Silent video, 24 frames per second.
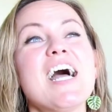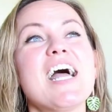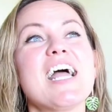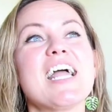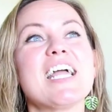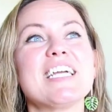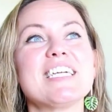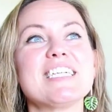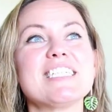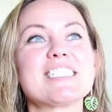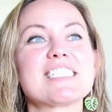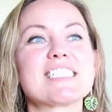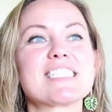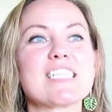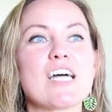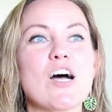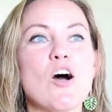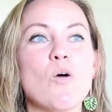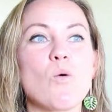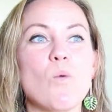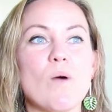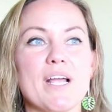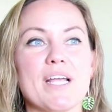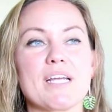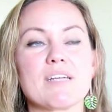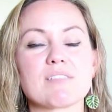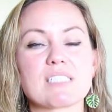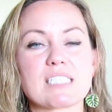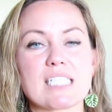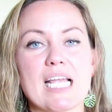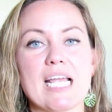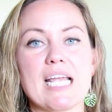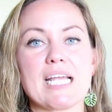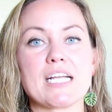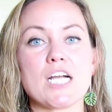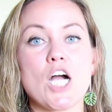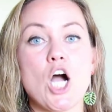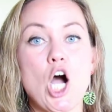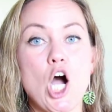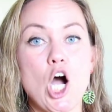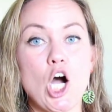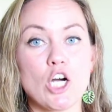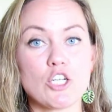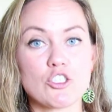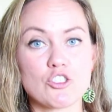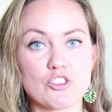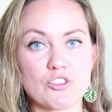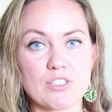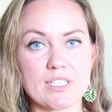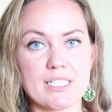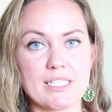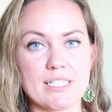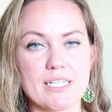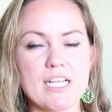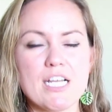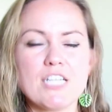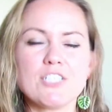is a way of saying 100.